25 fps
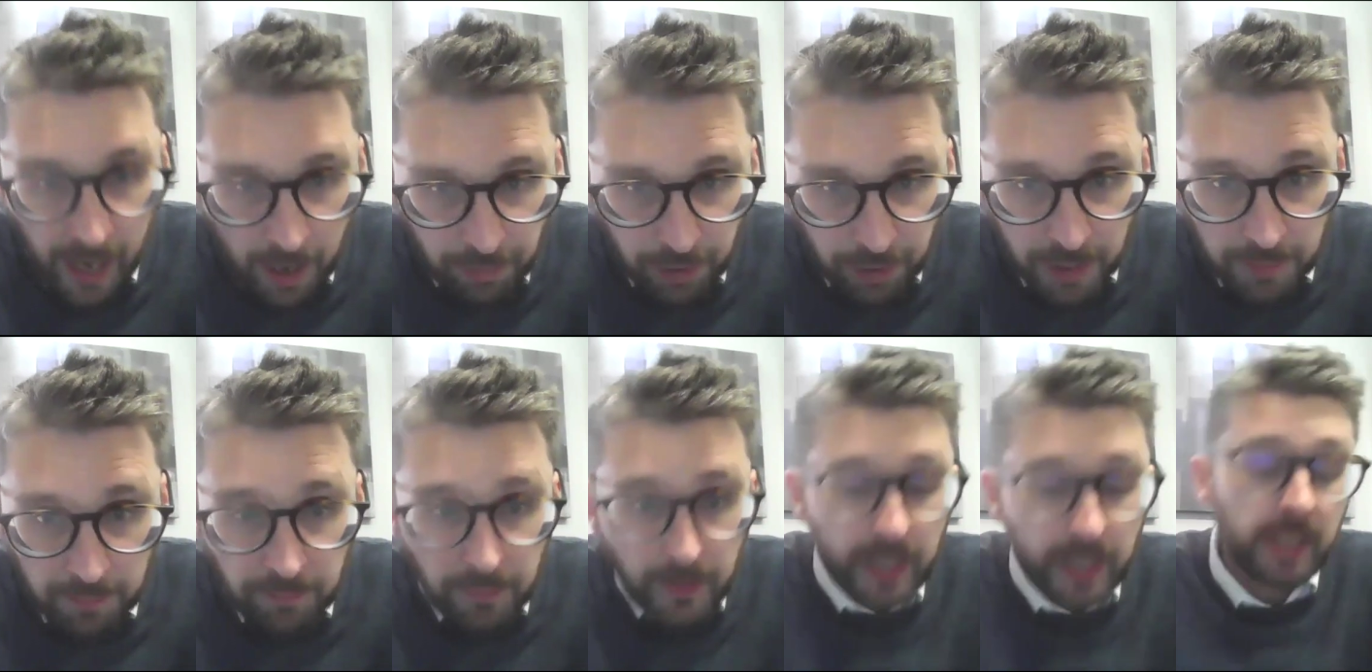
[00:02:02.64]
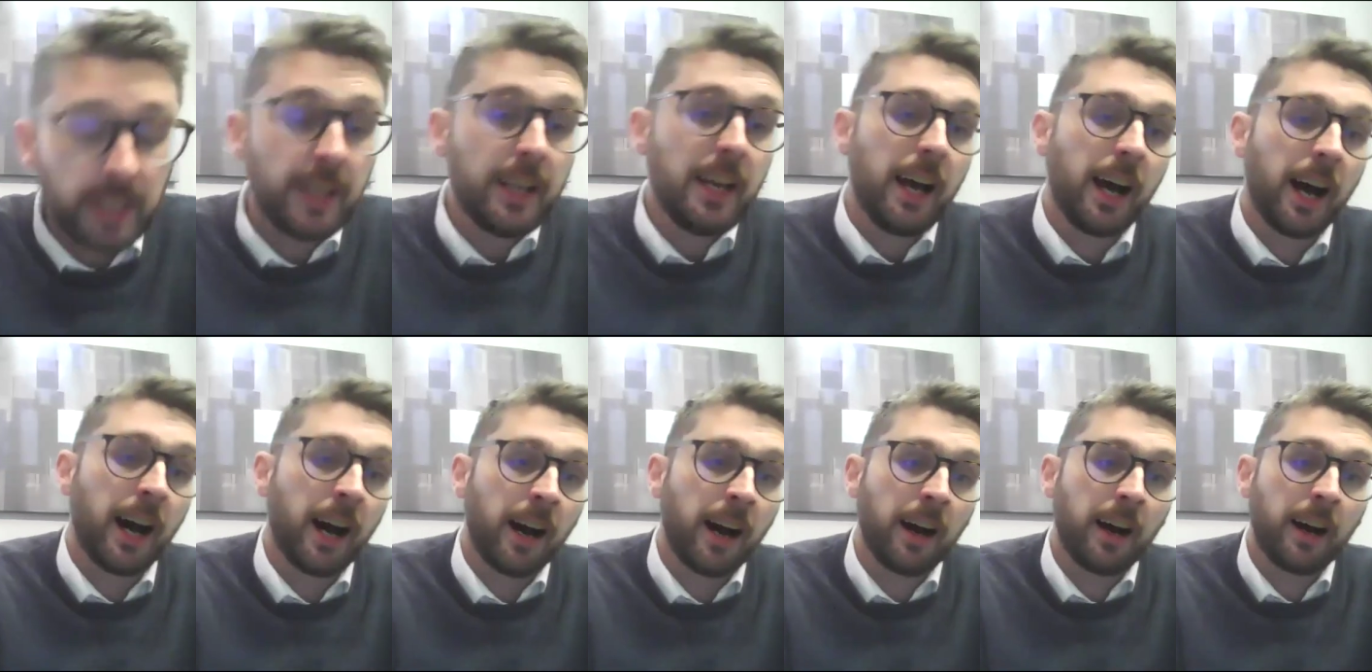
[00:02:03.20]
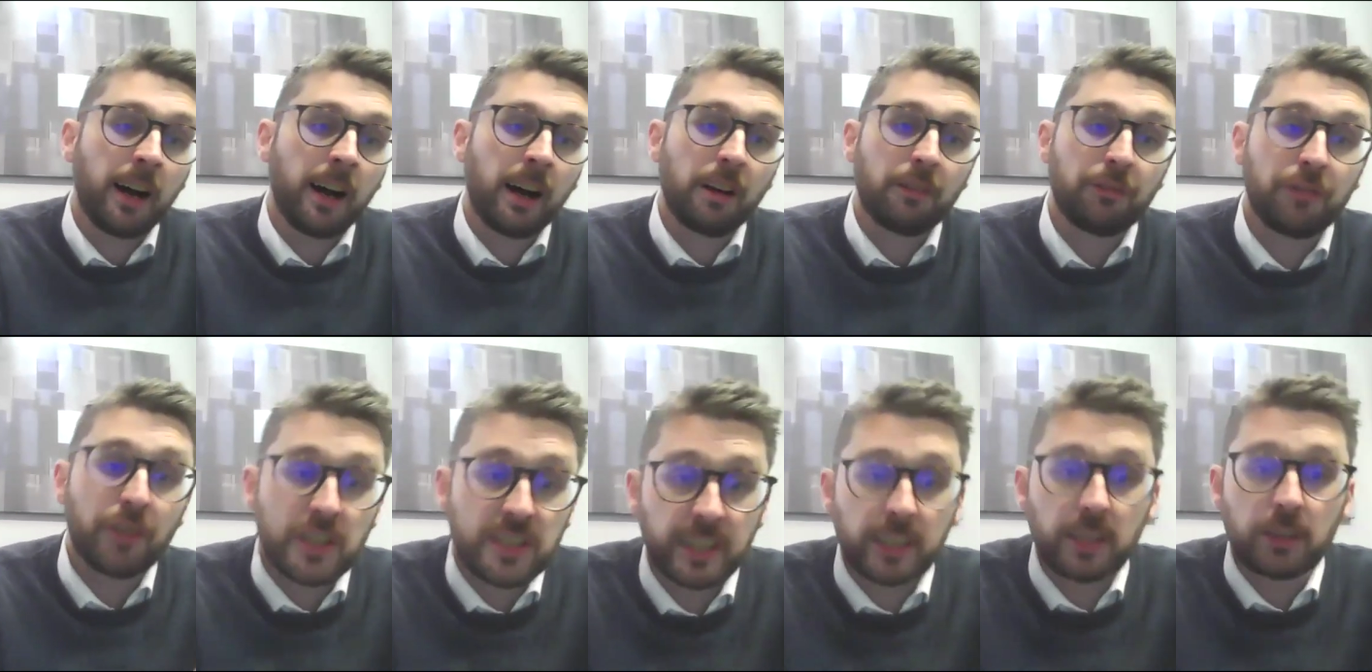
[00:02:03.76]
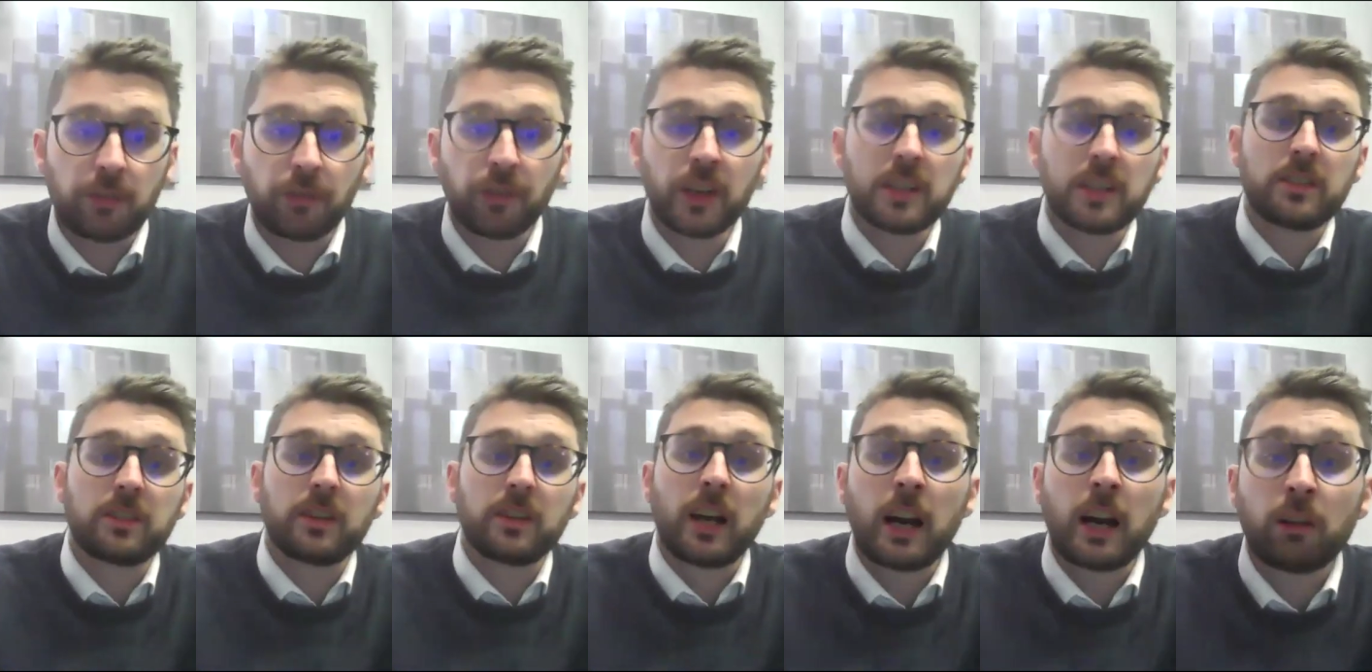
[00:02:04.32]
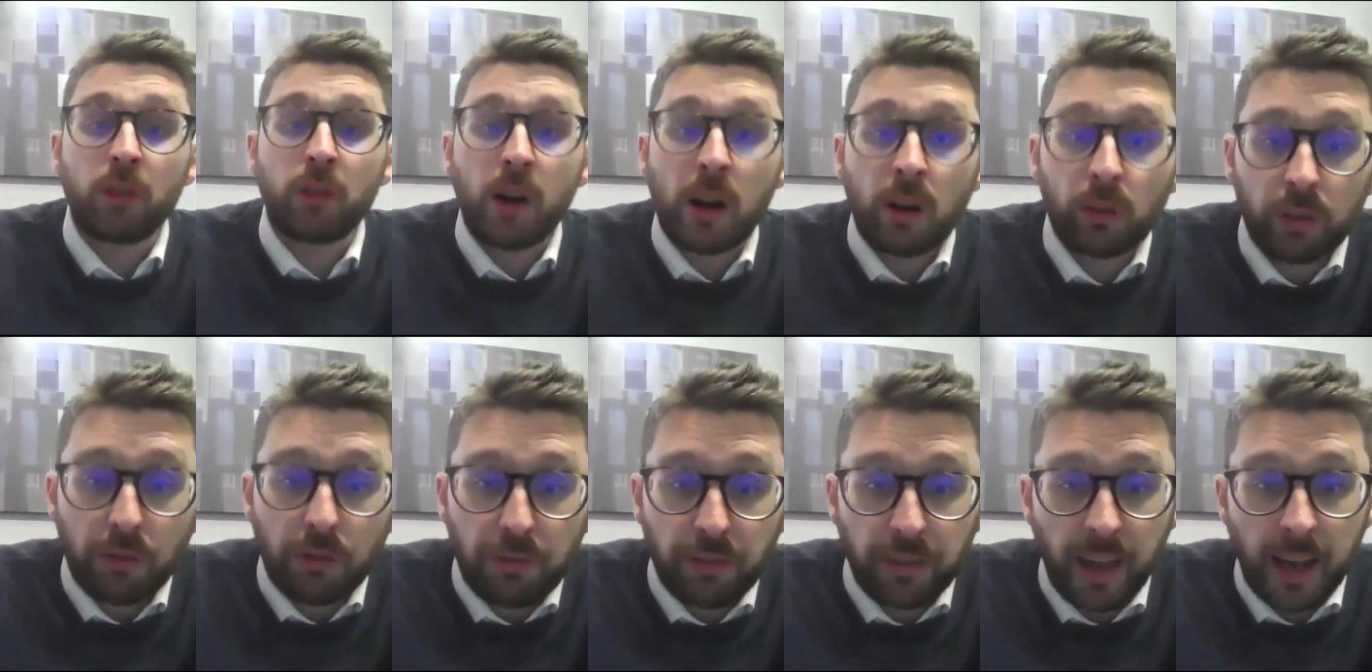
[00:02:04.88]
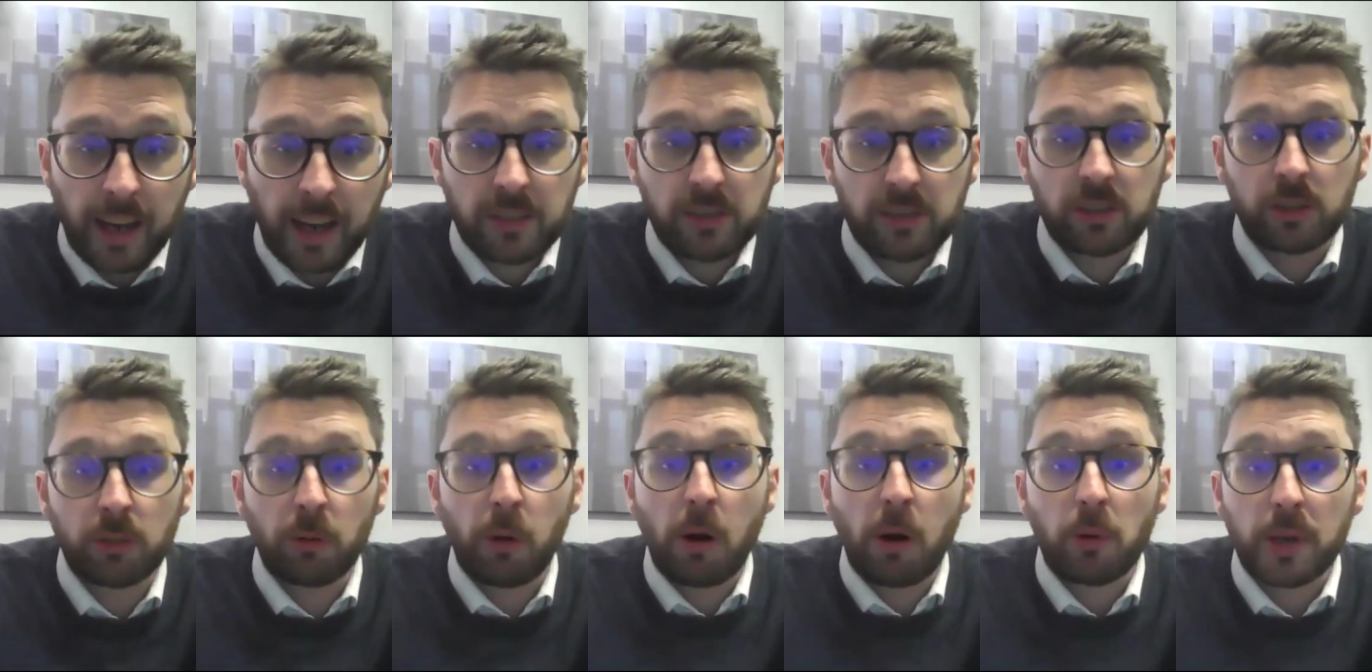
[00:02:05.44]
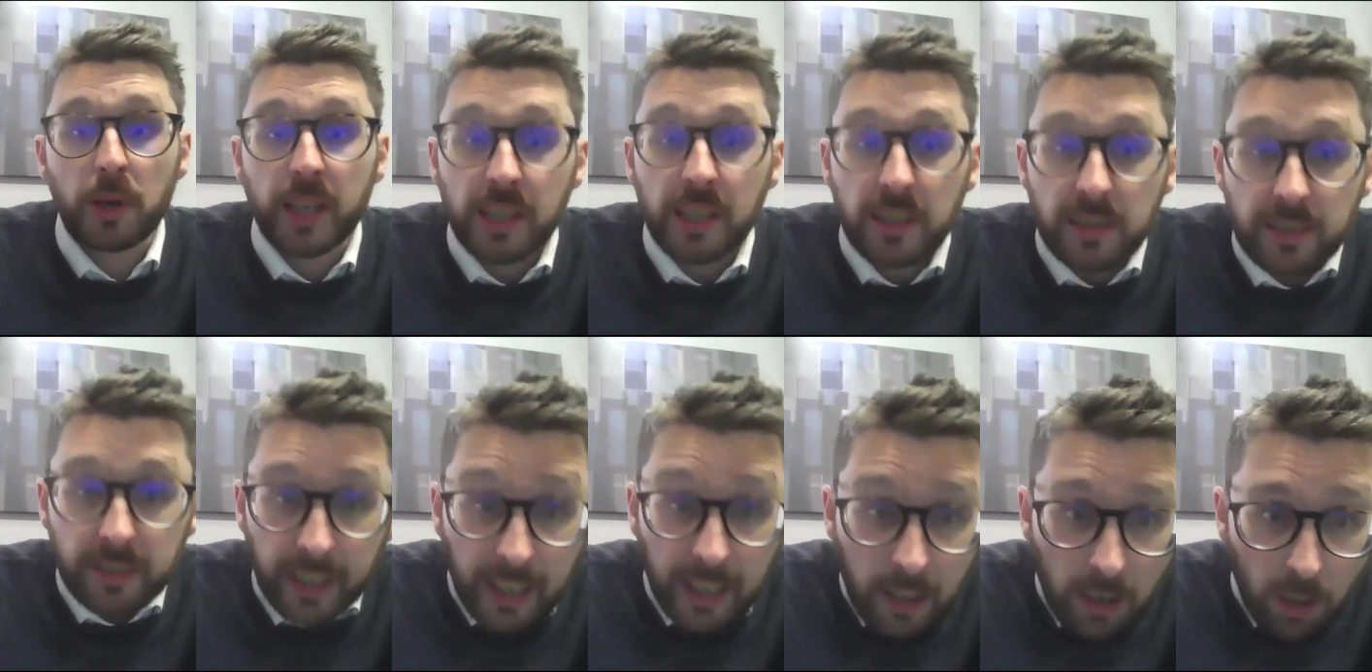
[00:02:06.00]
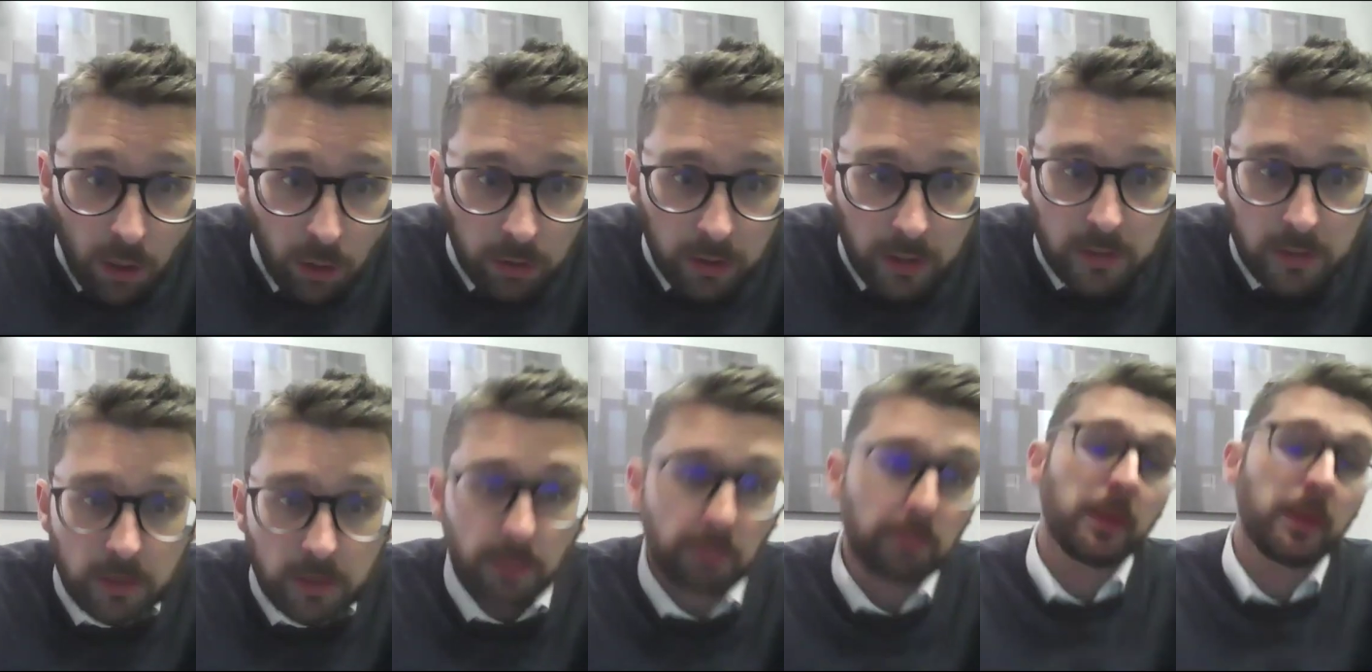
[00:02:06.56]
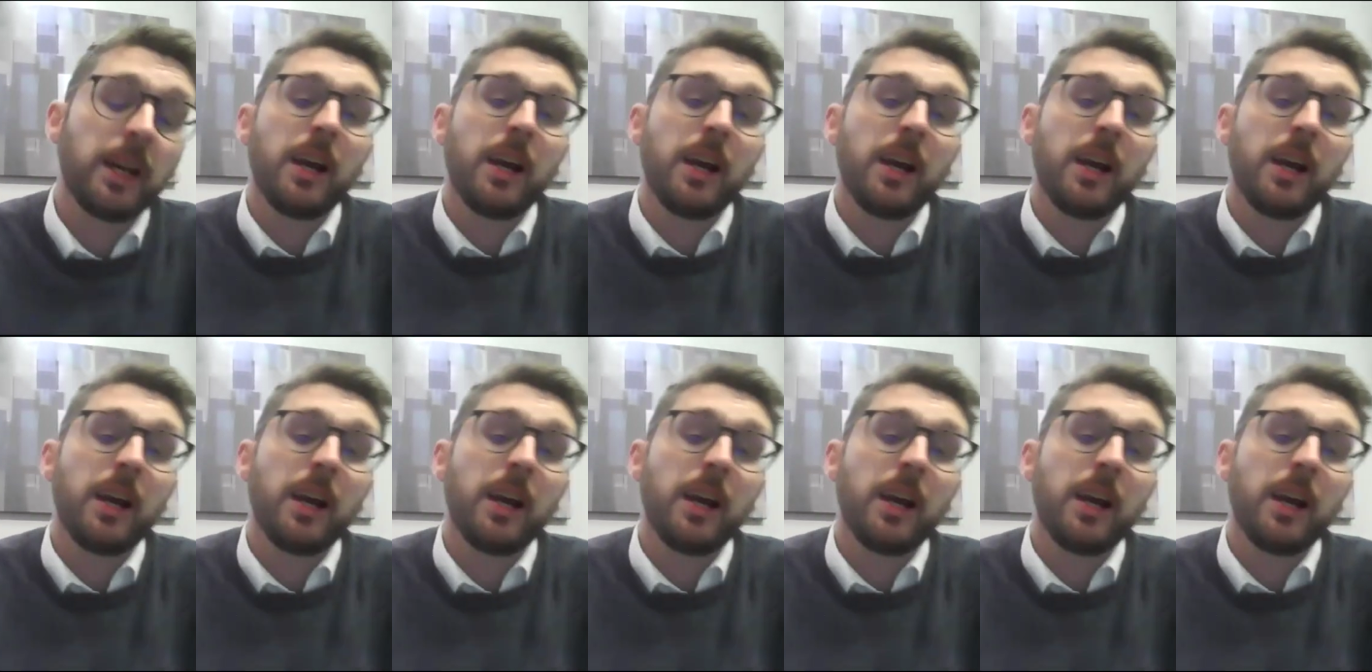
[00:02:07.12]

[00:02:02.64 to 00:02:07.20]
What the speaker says: ever. First things first, a round of thanks to our key stakeholders.